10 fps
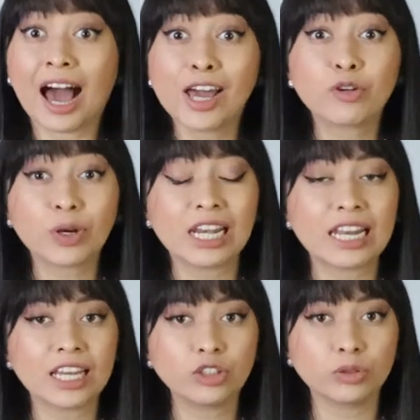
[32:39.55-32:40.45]
I
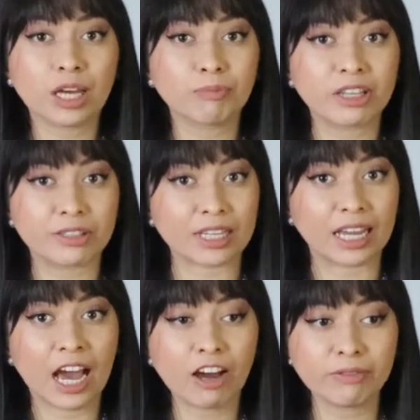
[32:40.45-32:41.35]
relate to them because
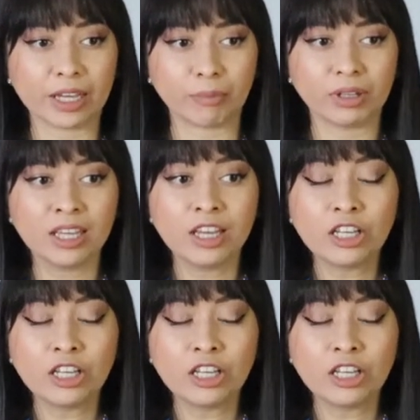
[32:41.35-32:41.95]
I have them.